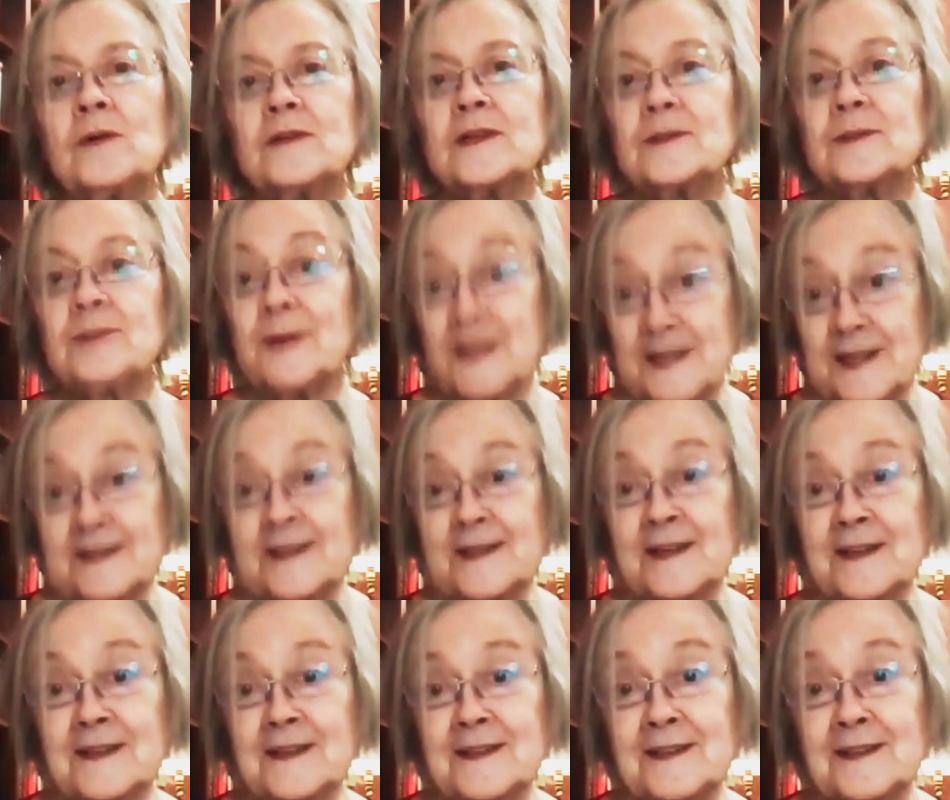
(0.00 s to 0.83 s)

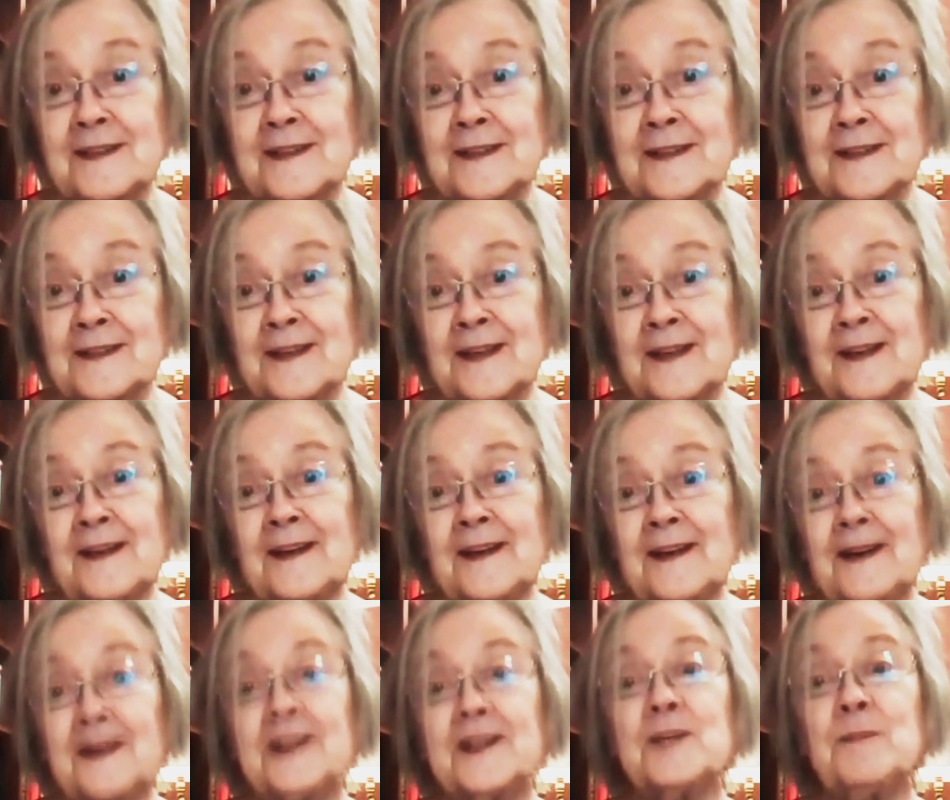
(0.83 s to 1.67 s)
26 years
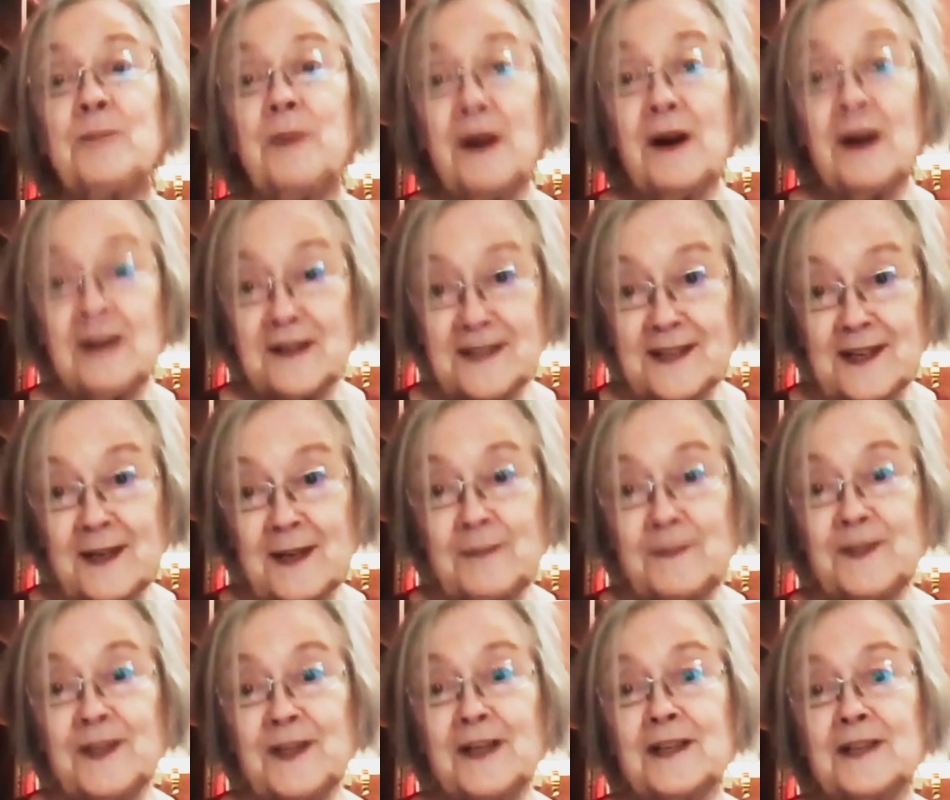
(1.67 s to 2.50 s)
and a
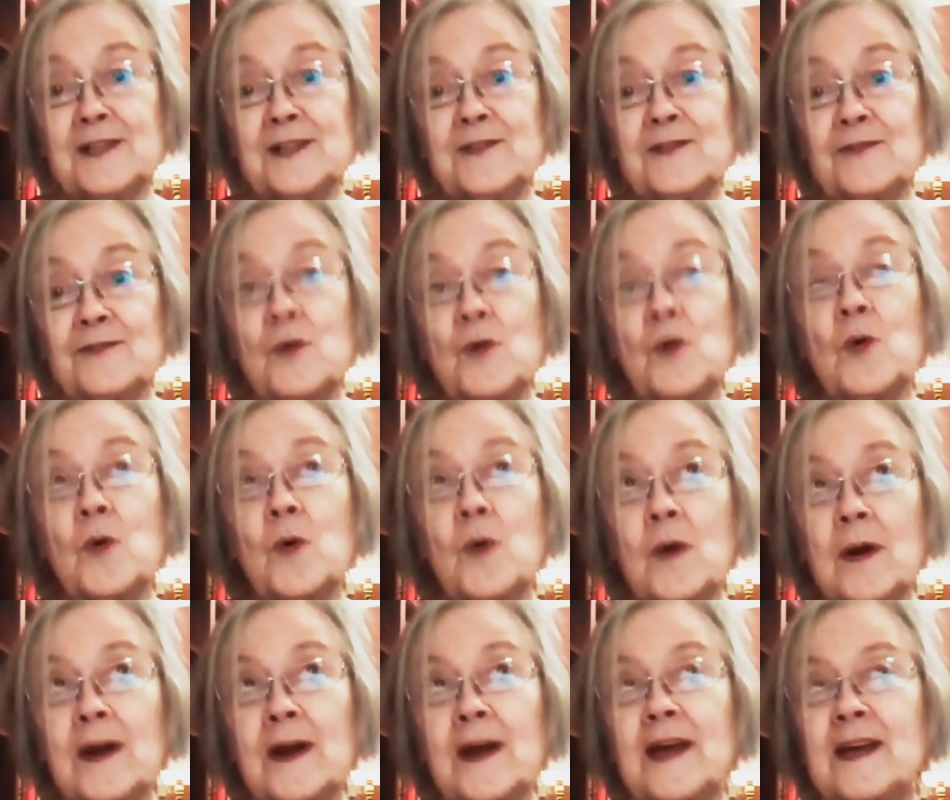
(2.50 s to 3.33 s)
part-time judge
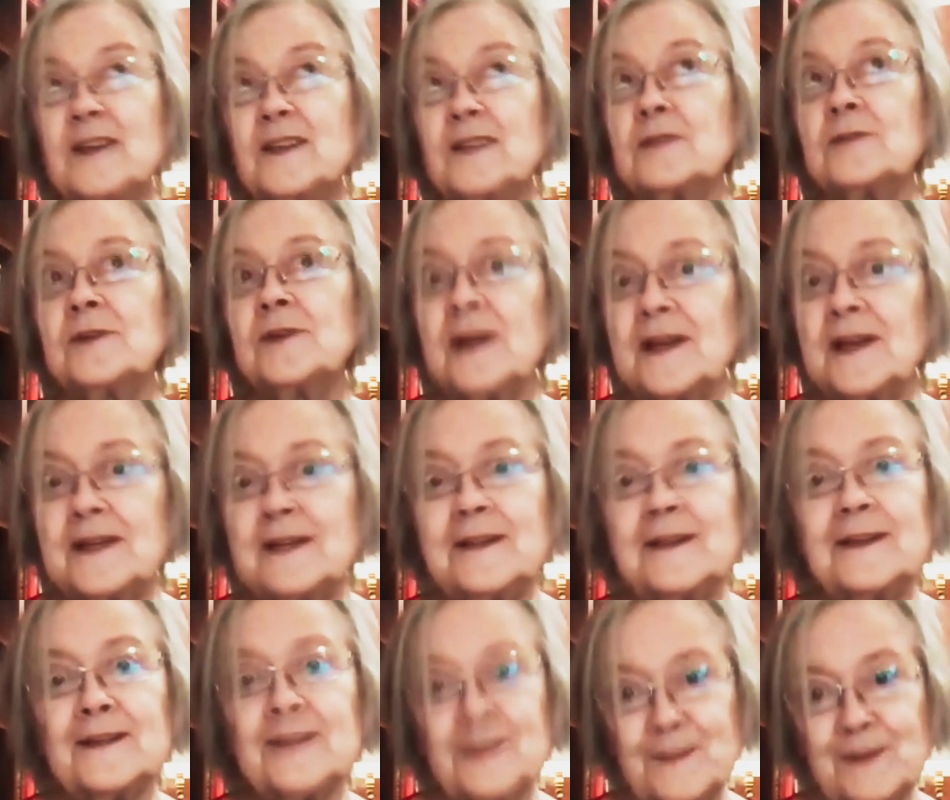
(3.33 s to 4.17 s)
for 8 or 9
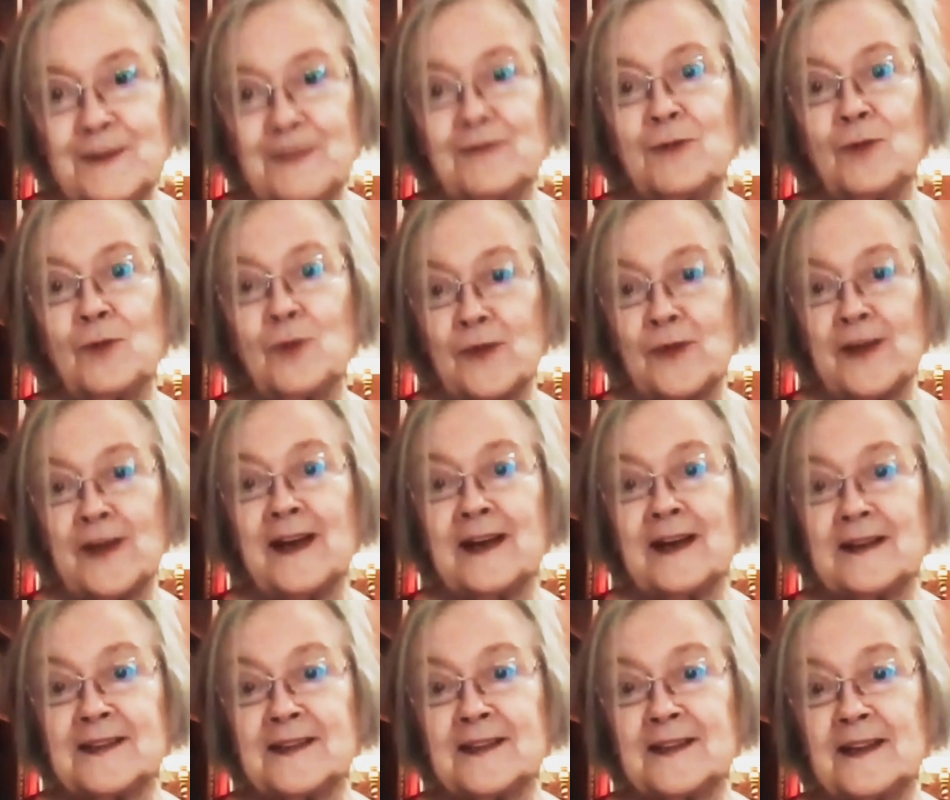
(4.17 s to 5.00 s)
years before that.
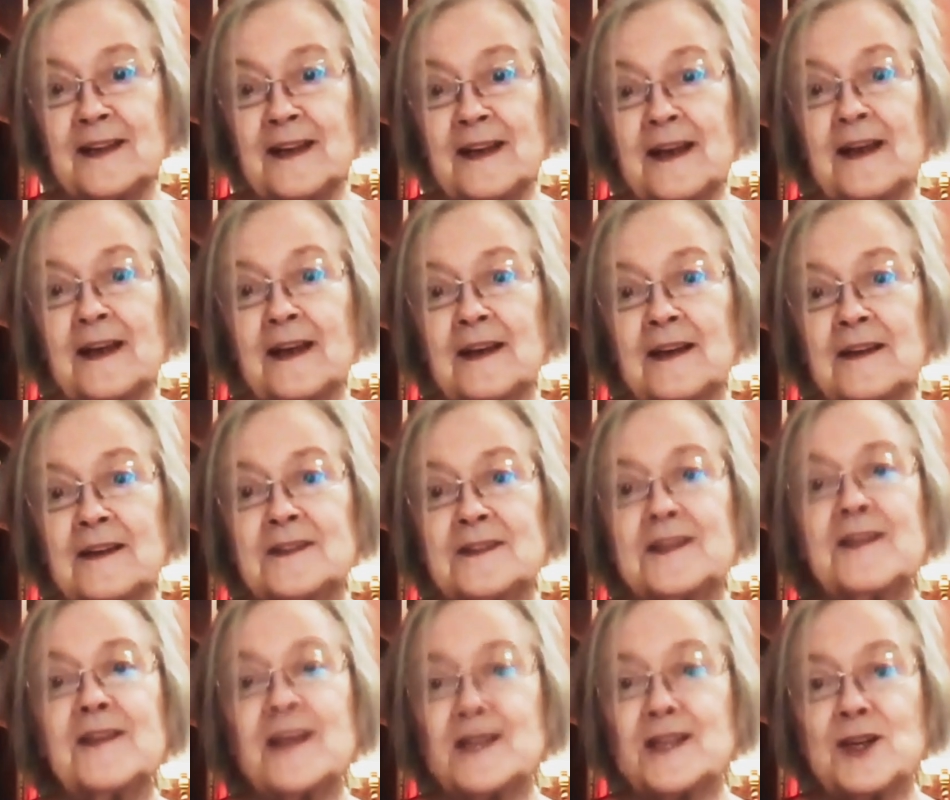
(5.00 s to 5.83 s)

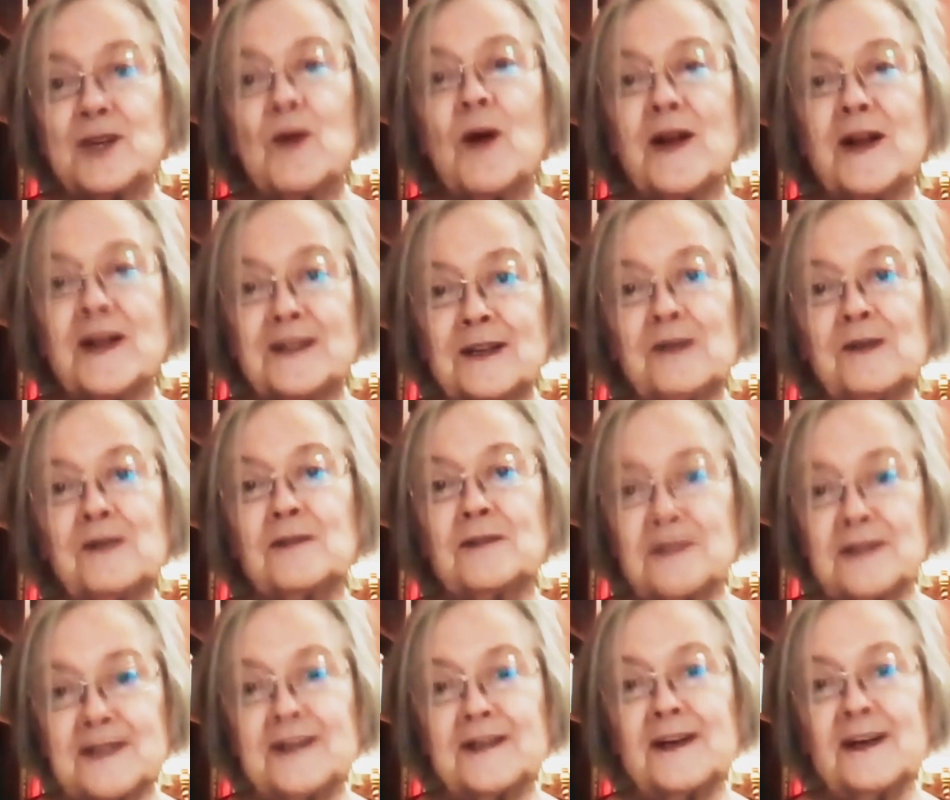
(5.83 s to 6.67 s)
So that's quite a
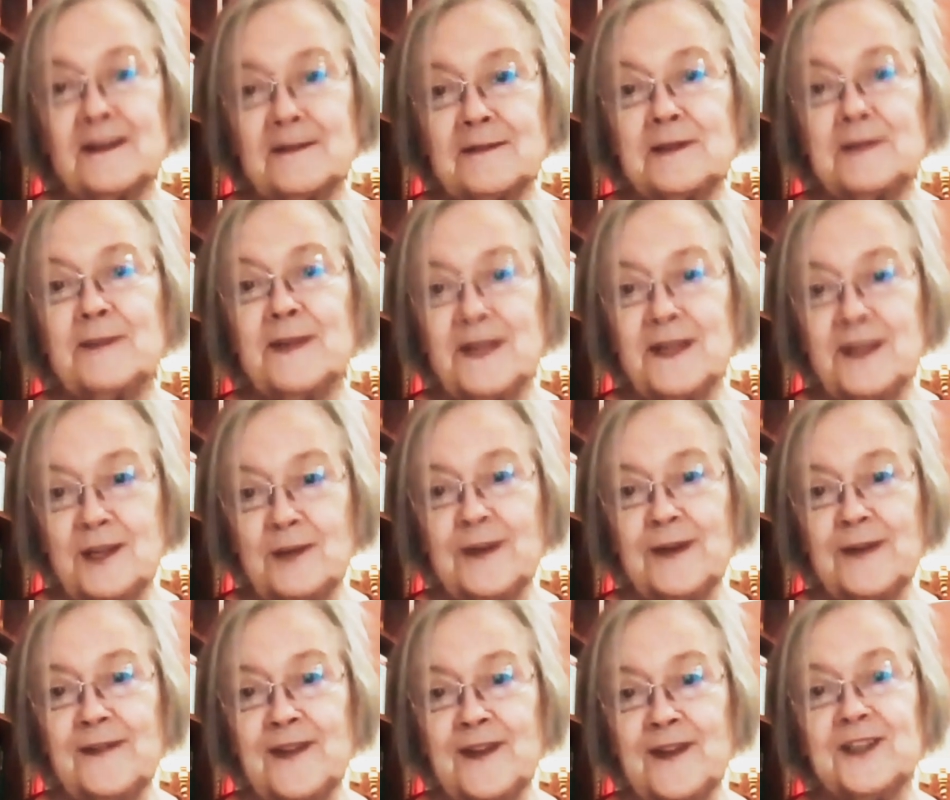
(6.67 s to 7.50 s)
long time to be
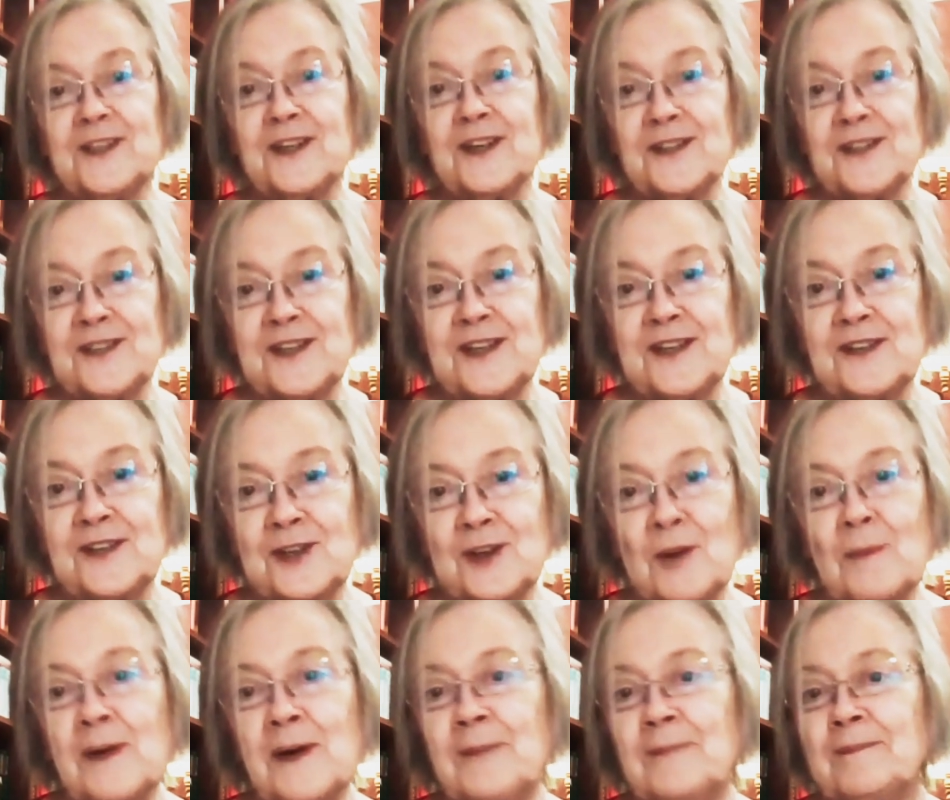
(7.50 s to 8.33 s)
doing the judging
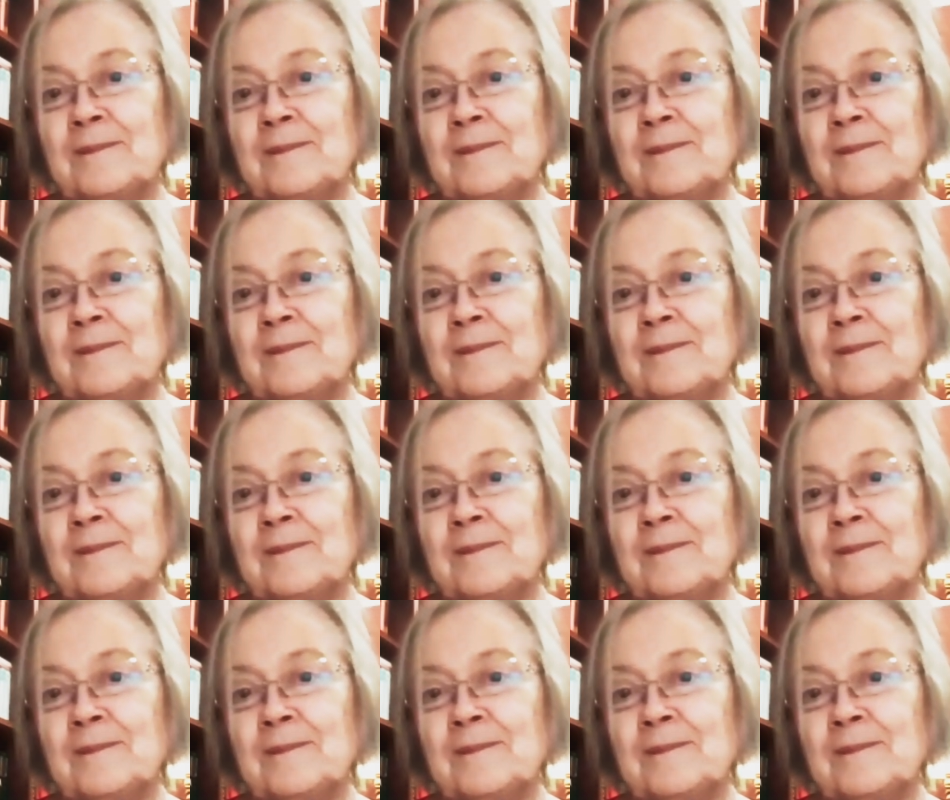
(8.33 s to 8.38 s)
job.